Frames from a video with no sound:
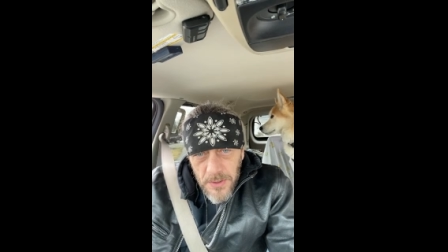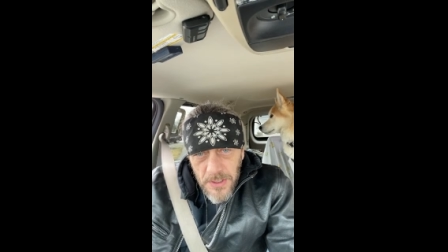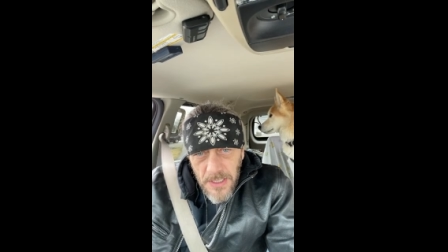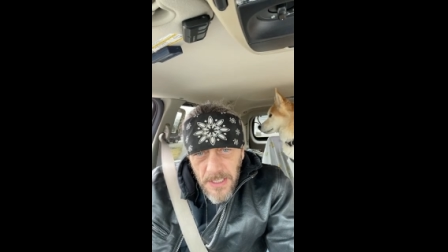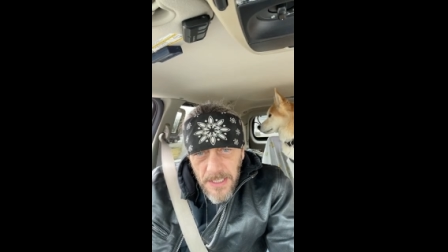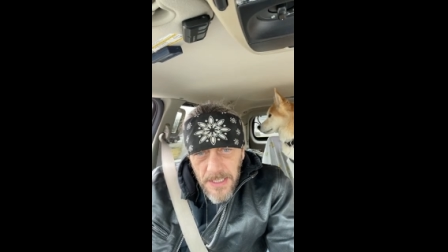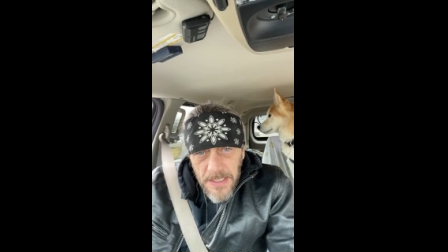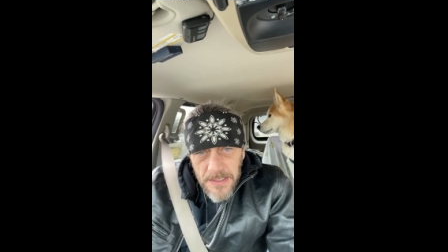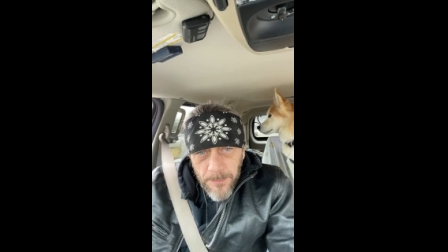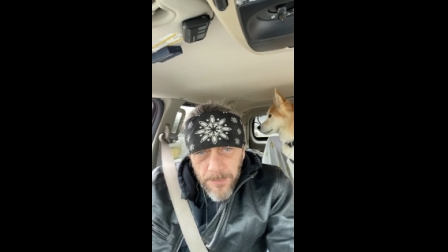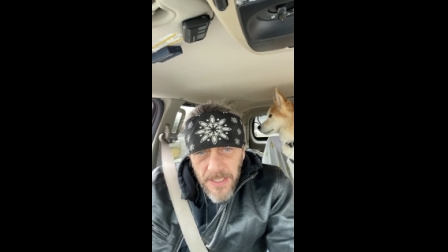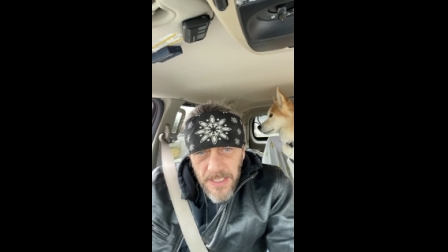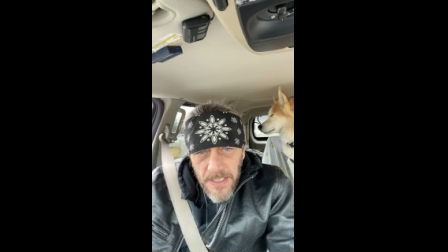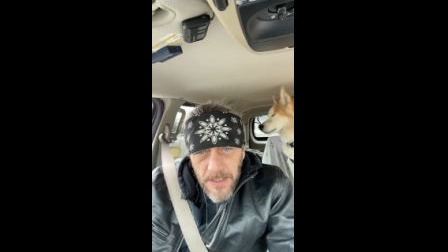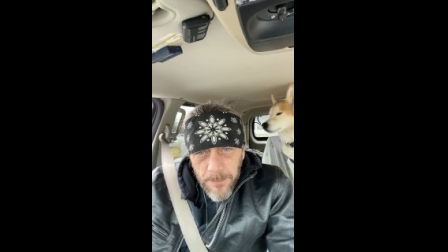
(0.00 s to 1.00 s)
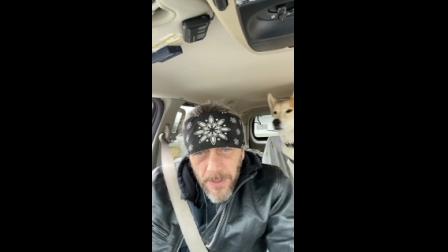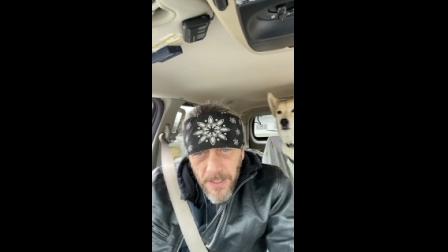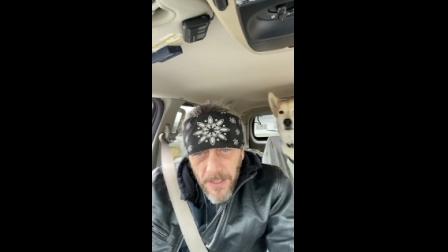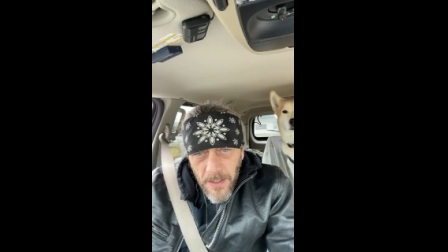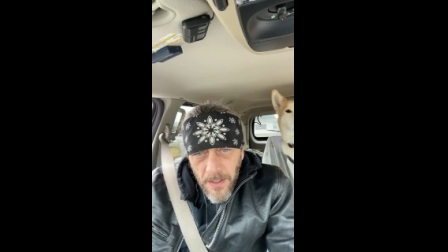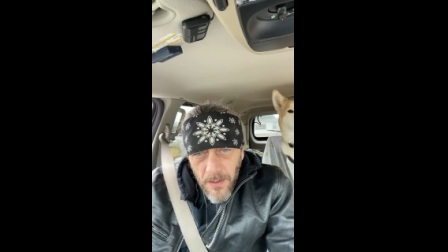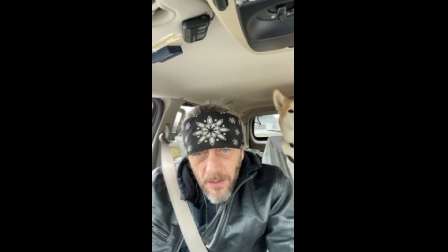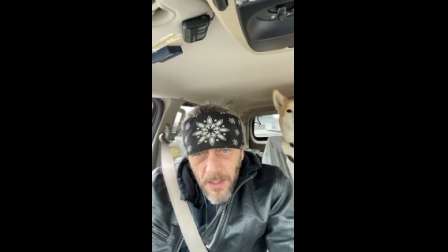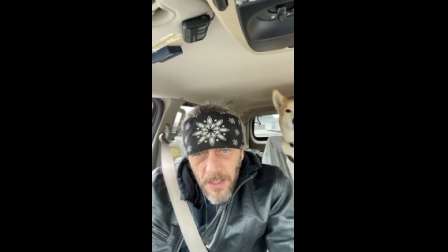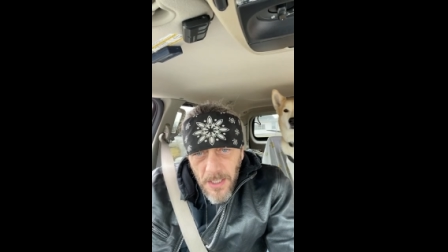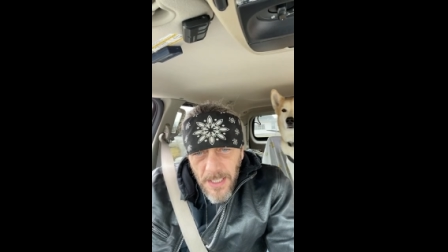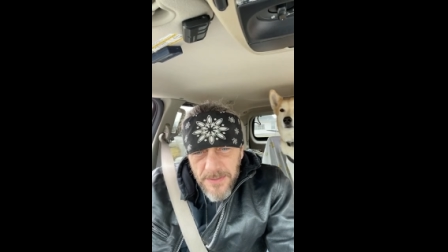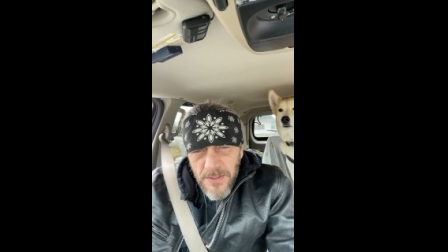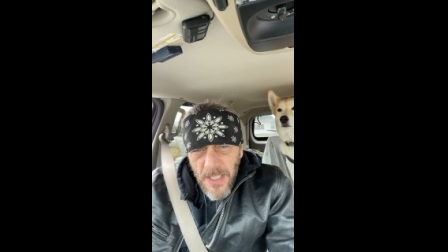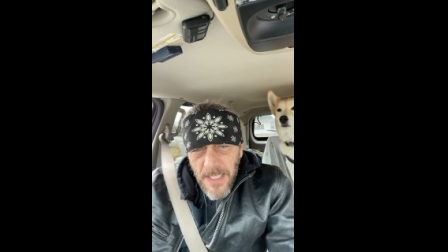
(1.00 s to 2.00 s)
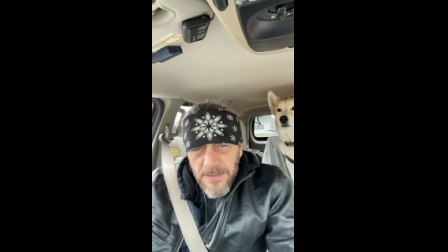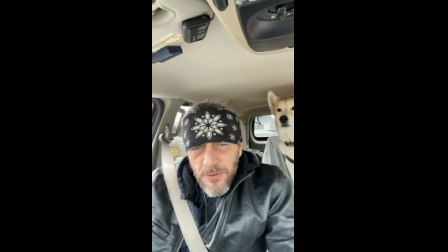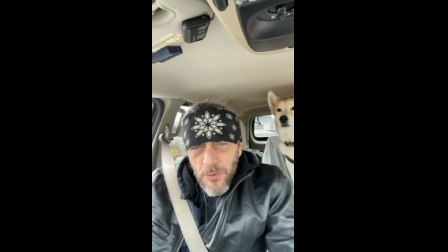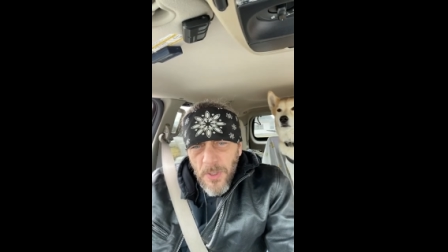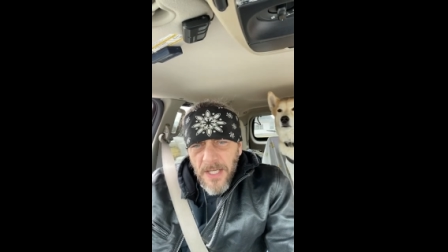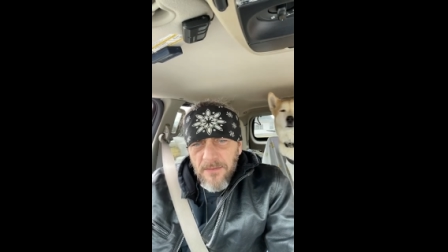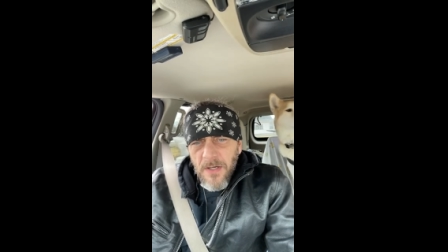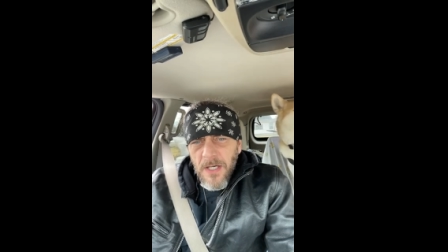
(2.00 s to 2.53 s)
had a PayPal. I do have a